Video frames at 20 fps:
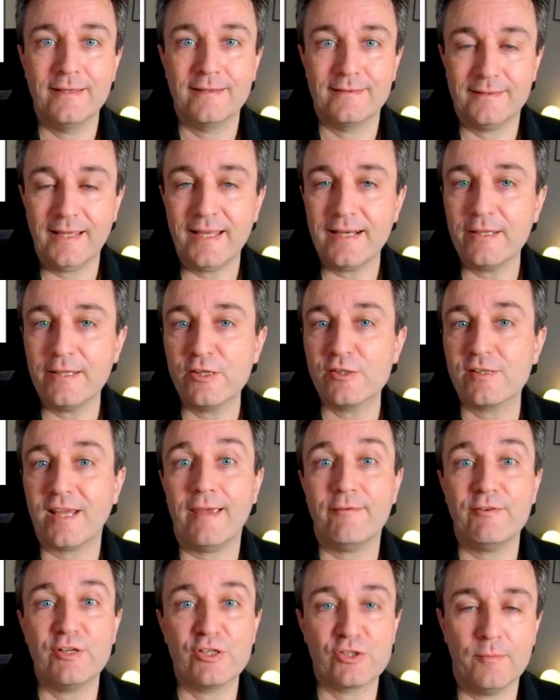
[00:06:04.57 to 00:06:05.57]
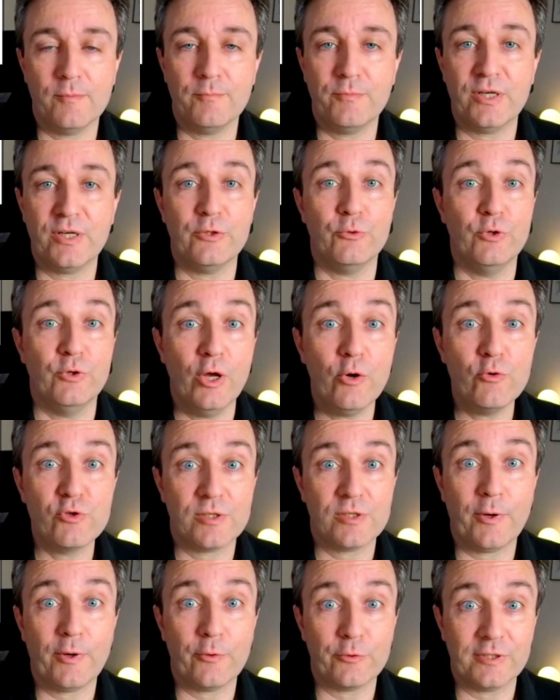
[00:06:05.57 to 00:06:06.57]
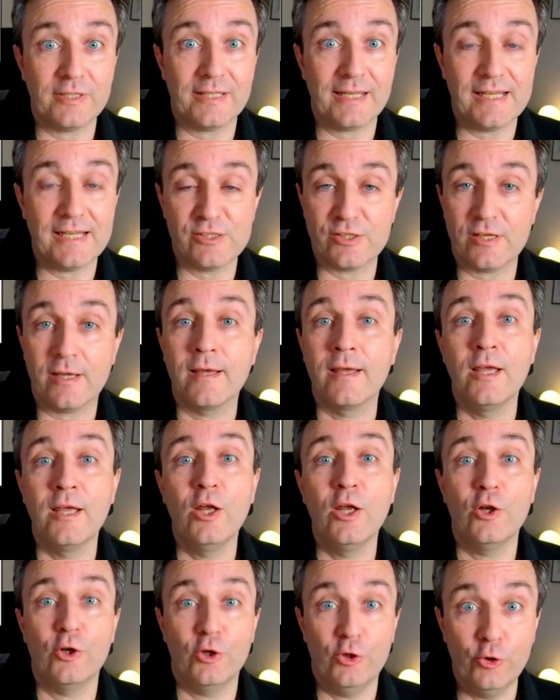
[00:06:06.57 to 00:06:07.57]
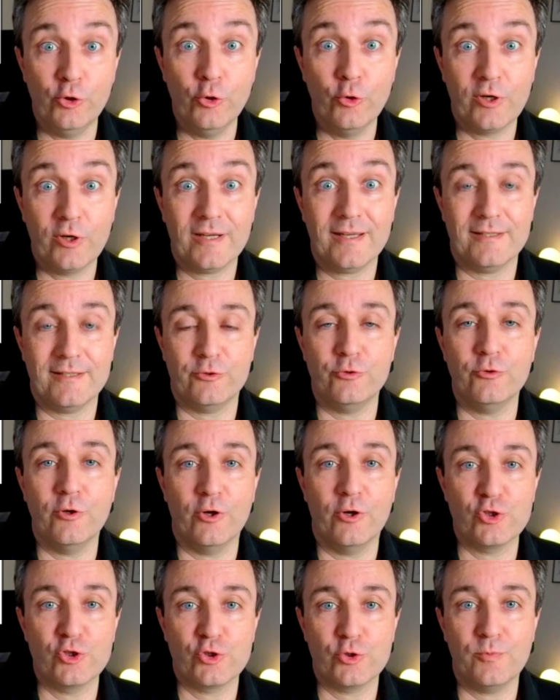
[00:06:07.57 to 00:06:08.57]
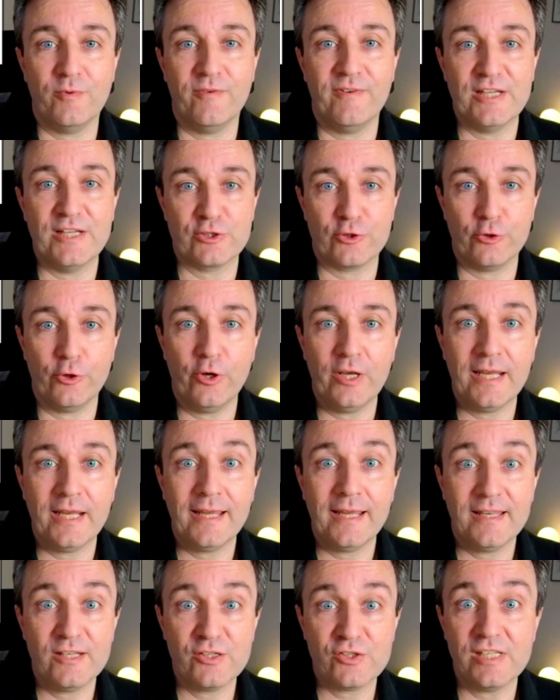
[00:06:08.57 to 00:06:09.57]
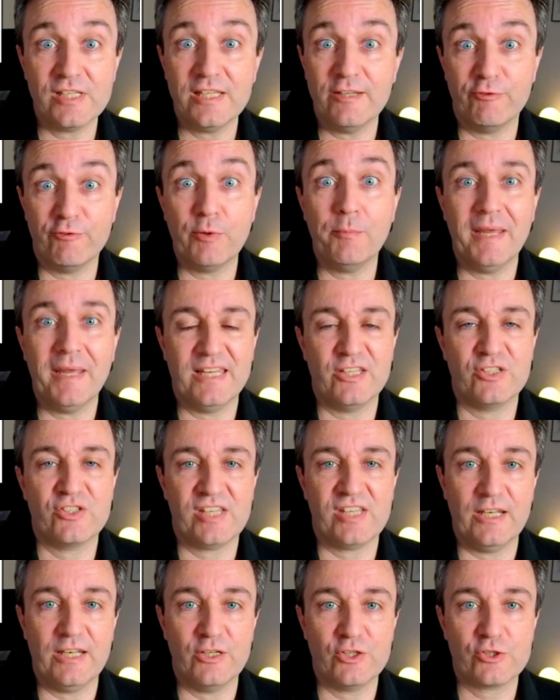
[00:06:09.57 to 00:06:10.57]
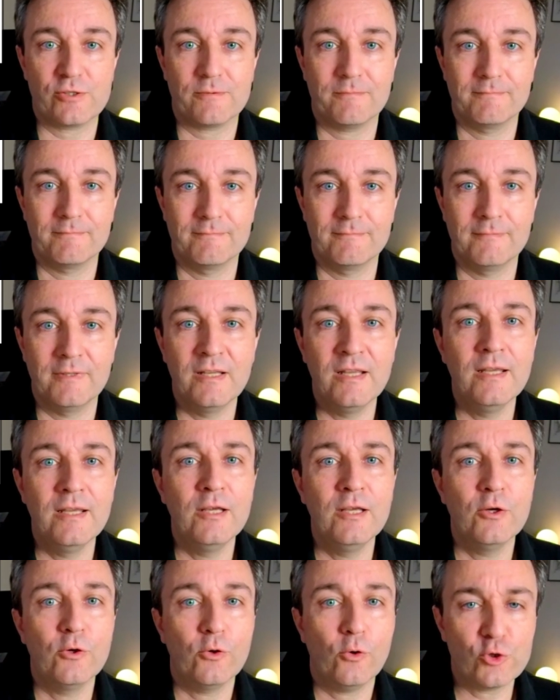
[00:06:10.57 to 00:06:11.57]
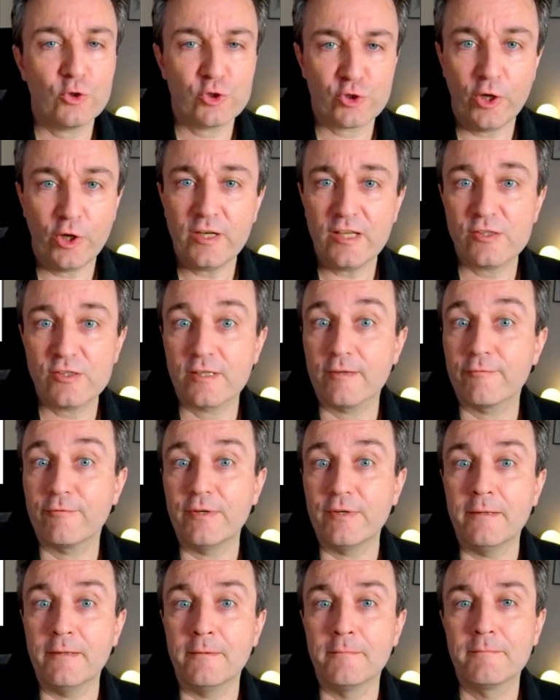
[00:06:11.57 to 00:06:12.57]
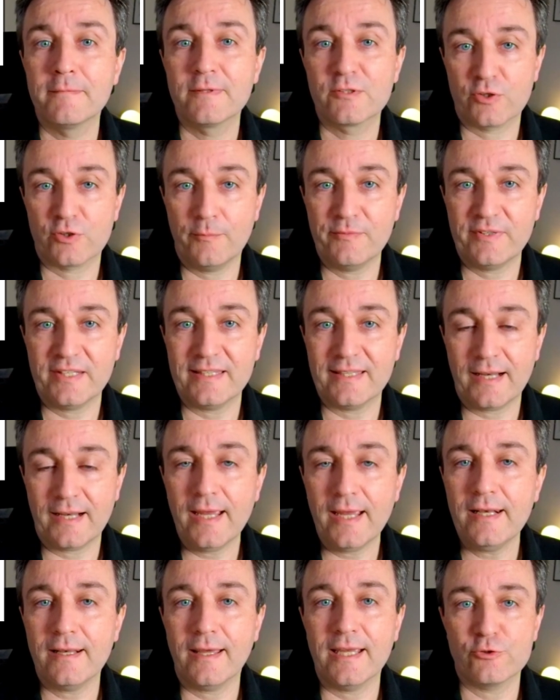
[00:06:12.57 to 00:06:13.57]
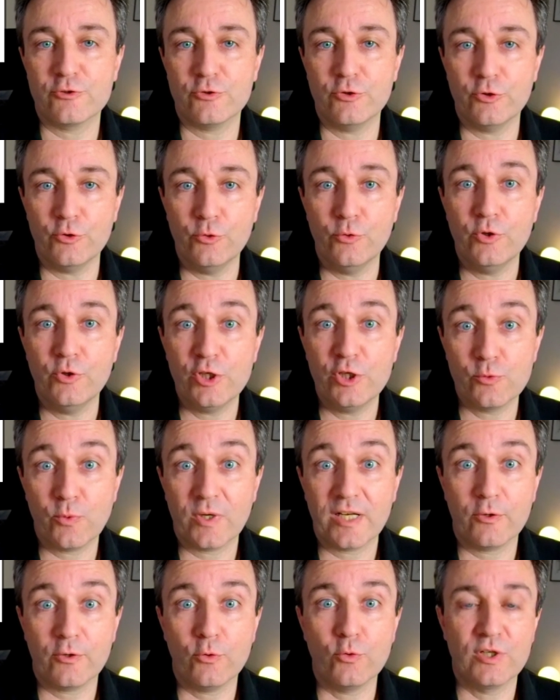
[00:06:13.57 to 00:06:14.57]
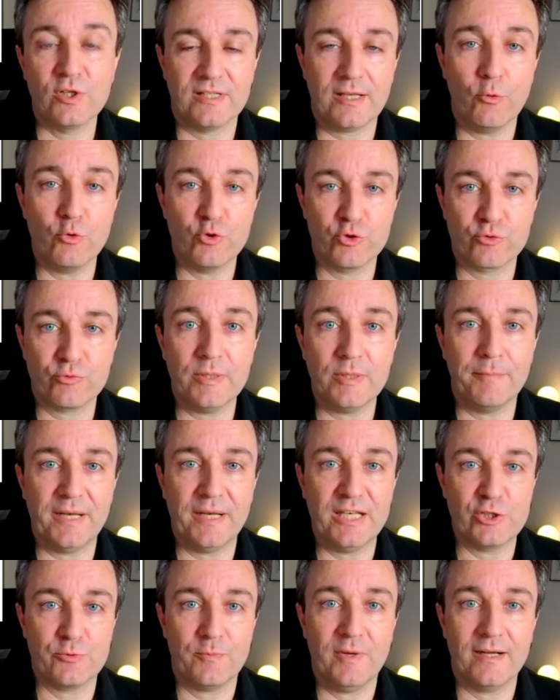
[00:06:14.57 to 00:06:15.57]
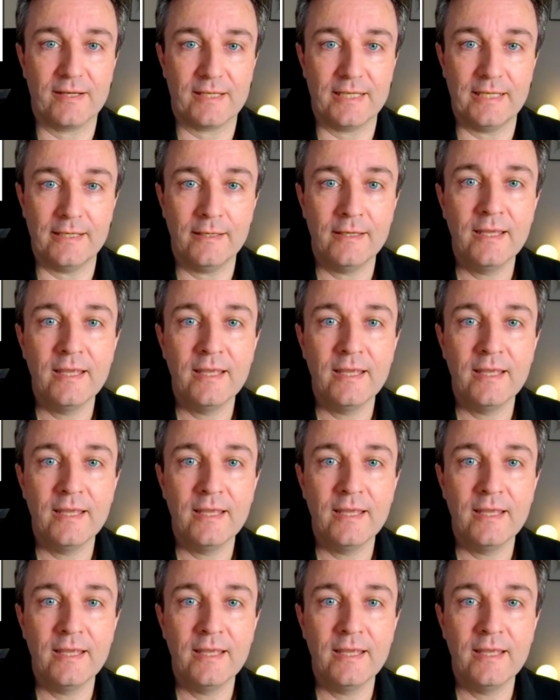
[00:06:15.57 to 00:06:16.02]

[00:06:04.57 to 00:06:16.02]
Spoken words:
That is, having somebody who knows about the data look at your unsupervised learning and see if it makes sense. Alternatively, something that I like to do is what I call downstream benchmarking.